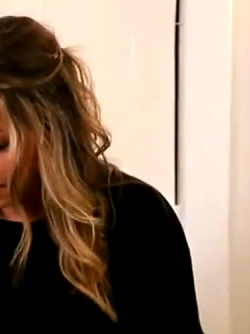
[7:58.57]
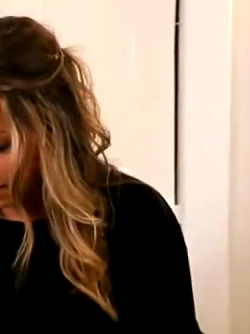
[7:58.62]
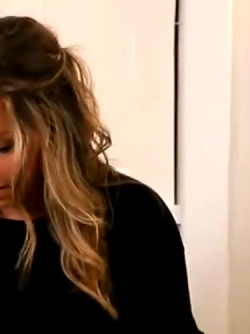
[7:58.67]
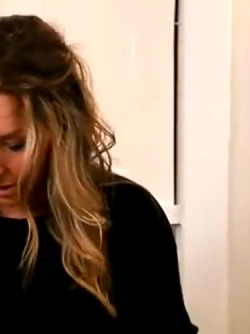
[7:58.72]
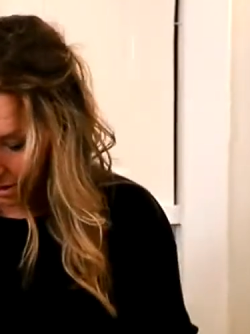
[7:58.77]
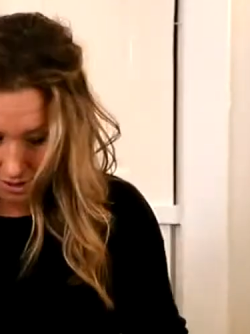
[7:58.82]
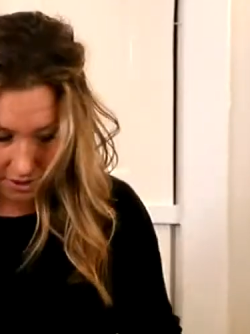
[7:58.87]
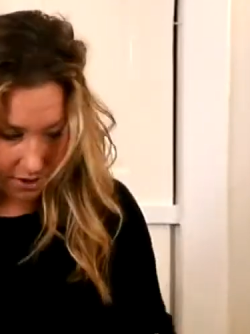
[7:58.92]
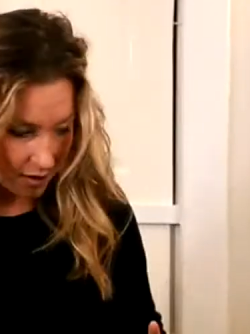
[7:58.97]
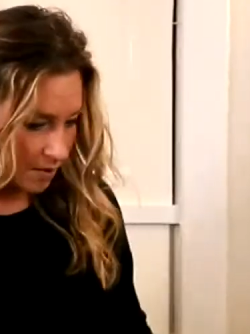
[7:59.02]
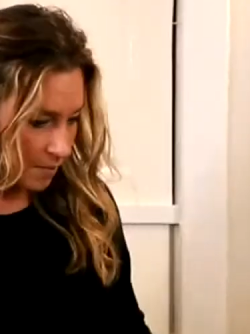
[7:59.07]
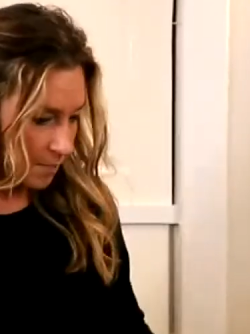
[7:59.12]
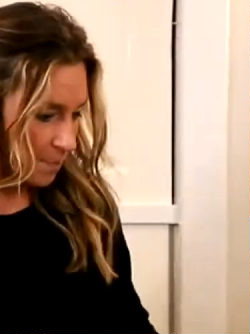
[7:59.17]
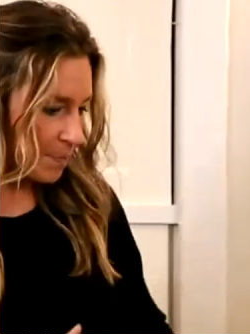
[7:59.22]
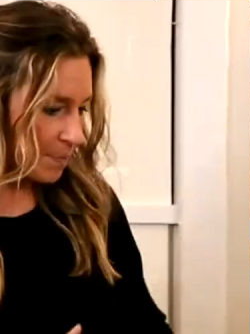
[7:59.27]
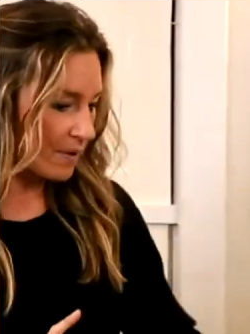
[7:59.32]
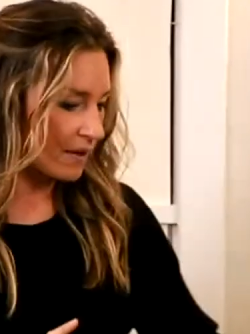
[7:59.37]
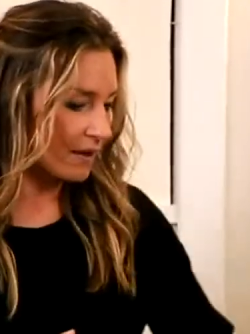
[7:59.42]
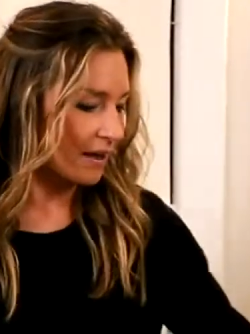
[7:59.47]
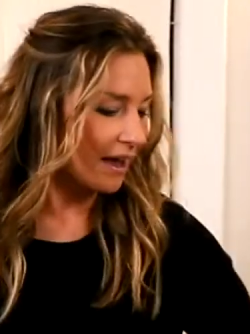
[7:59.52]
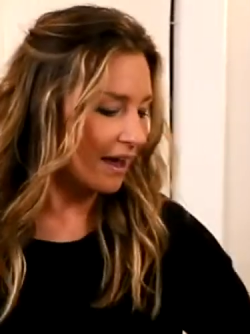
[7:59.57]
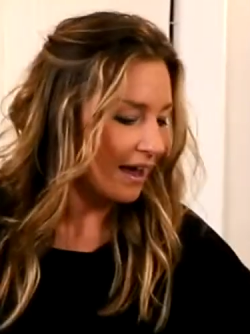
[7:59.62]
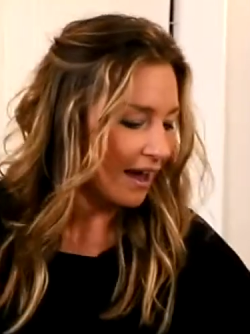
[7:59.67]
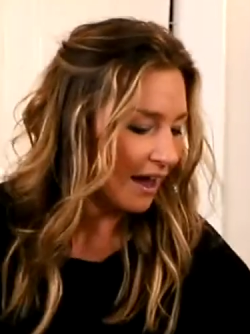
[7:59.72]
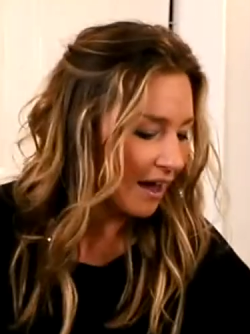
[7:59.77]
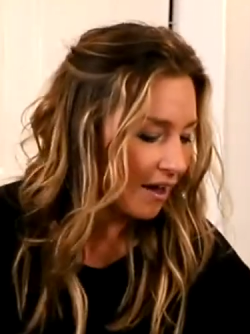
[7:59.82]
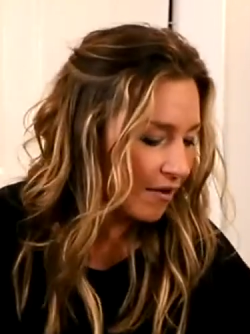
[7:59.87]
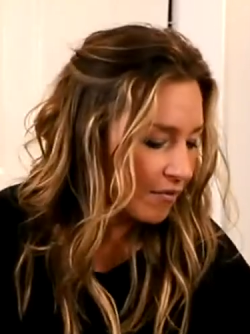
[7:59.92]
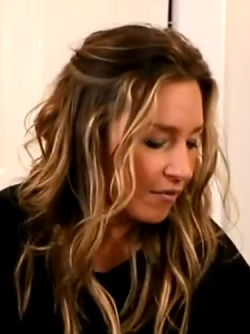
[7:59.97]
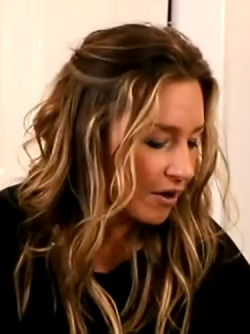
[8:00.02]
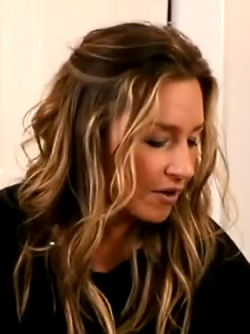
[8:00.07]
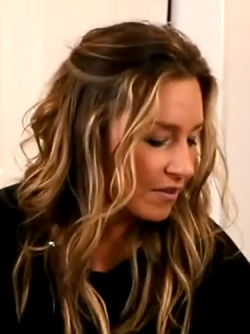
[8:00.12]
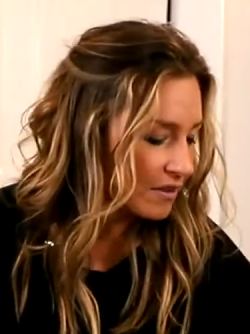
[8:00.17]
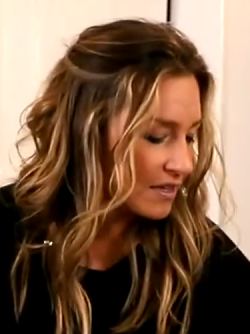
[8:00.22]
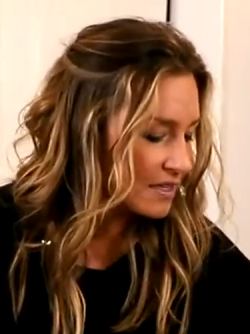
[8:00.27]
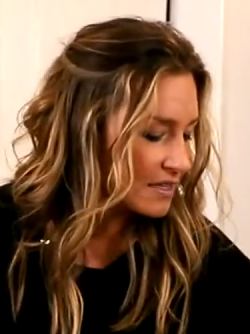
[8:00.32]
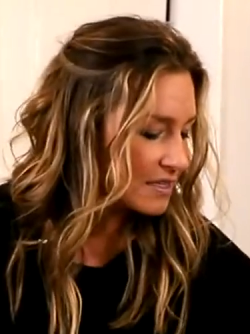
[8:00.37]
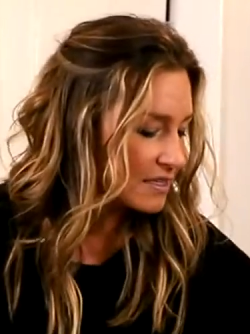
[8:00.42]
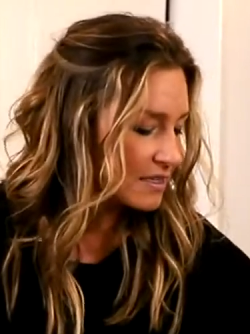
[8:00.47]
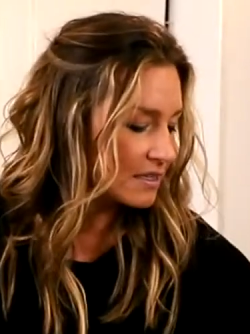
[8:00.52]
up I have are
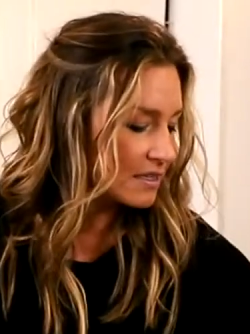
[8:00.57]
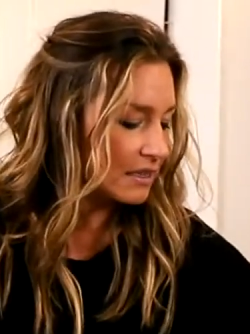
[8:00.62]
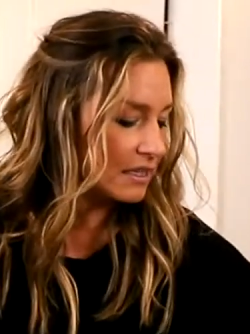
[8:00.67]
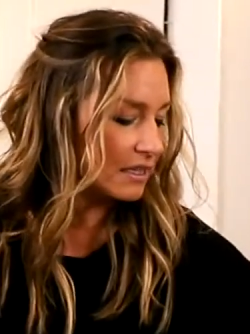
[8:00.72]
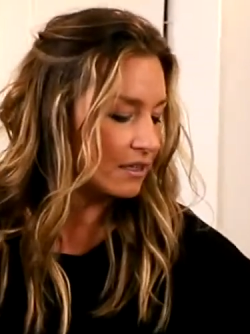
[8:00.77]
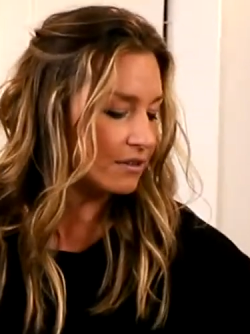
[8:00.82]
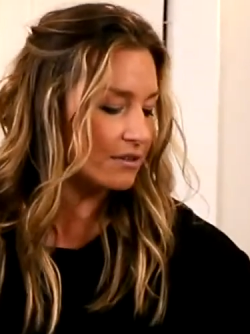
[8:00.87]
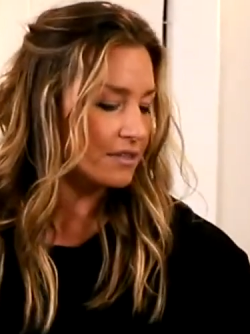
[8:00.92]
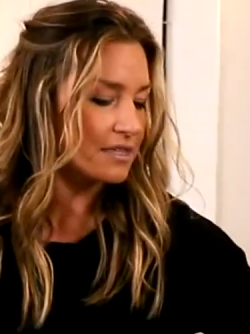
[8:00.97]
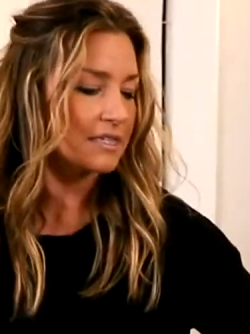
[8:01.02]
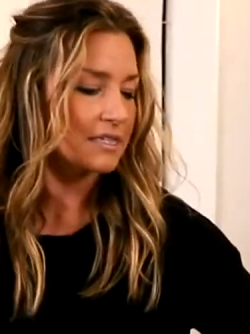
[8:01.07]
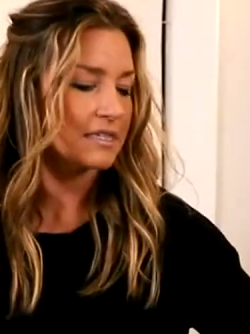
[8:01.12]
these little